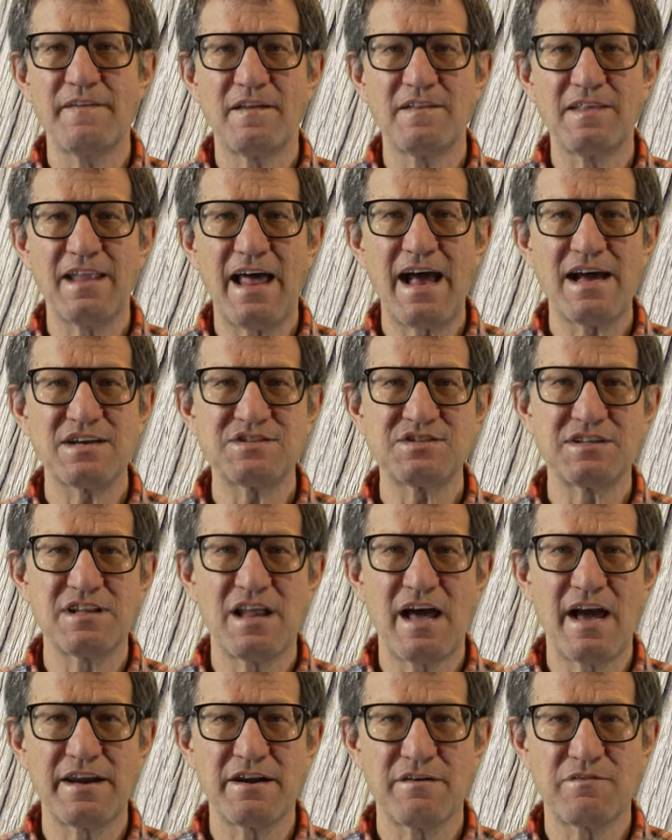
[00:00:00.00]
the last
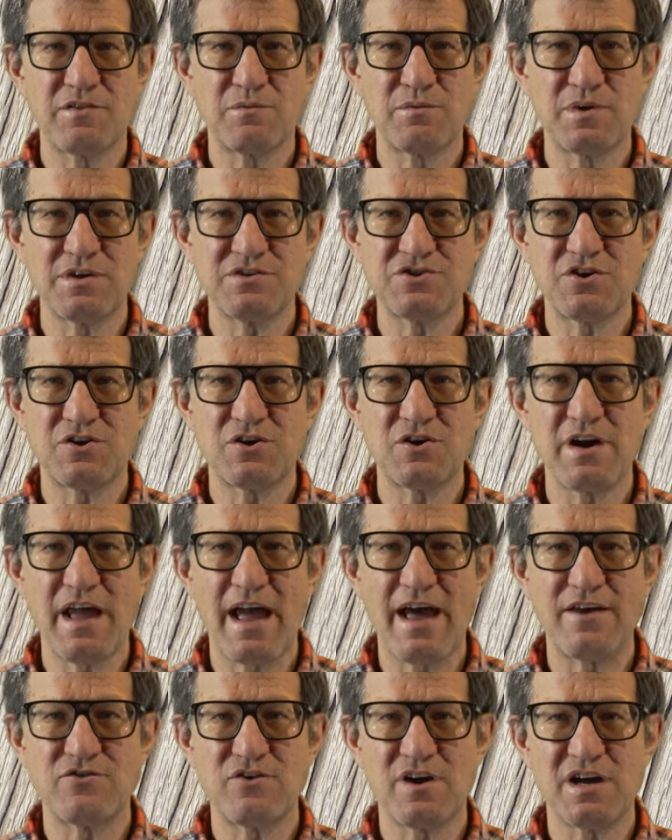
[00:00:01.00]
line of the return
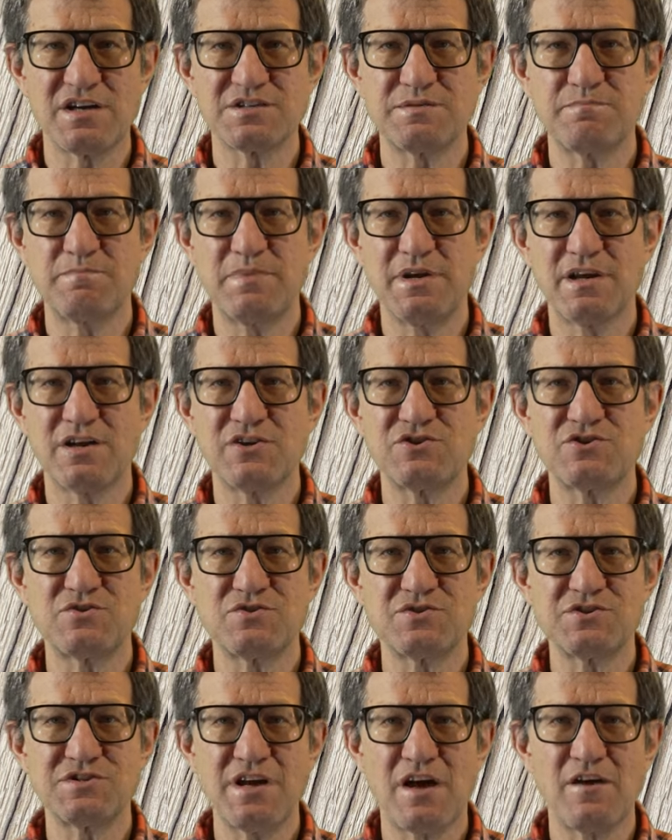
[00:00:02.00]
address because
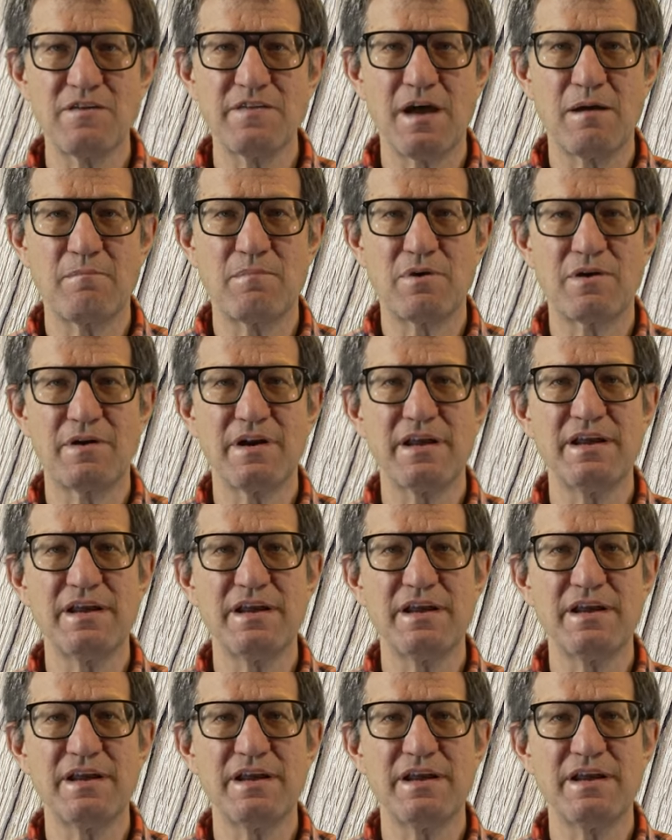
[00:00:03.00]
your cell number